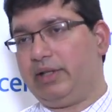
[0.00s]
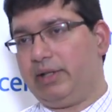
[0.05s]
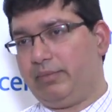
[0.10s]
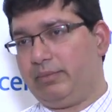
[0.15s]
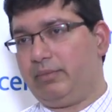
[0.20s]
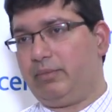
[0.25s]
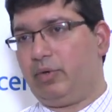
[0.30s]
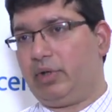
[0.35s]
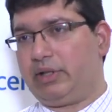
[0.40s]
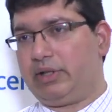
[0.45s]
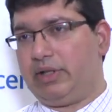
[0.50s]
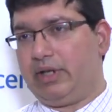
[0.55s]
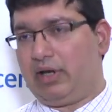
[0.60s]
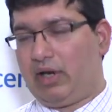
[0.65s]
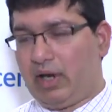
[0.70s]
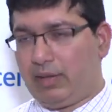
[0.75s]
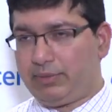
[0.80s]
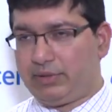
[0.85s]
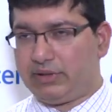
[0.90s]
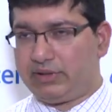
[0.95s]
them what their
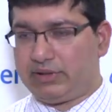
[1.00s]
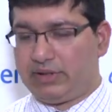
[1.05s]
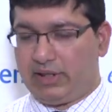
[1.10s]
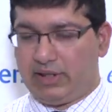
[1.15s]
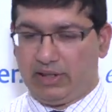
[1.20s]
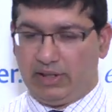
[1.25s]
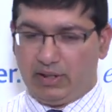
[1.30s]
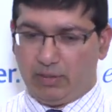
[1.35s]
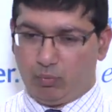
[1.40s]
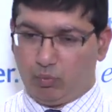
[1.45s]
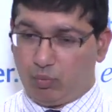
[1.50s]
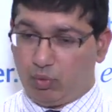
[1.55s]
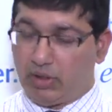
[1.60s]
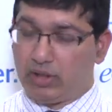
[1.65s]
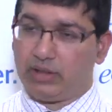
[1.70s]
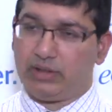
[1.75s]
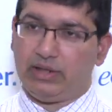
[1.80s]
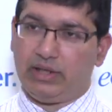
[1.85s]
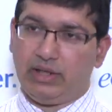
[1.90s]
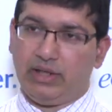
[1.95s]
options are and what
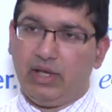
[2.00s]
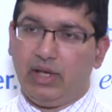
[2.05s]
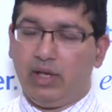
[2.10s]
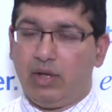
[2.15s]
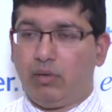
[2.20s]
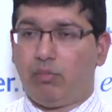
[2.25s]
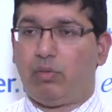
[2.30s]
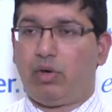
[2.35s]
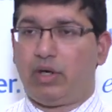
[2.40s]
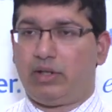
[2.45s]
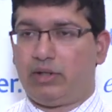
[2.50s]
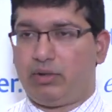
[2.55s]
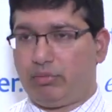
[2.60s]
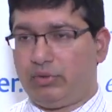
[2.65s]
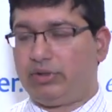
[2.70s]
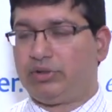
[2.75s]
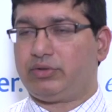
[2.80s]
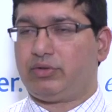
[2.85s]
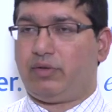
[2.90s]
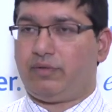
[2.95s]
are the
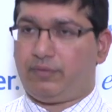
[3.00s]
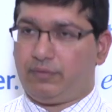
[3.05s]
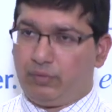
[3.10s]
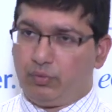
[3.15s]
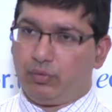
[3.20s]
risks of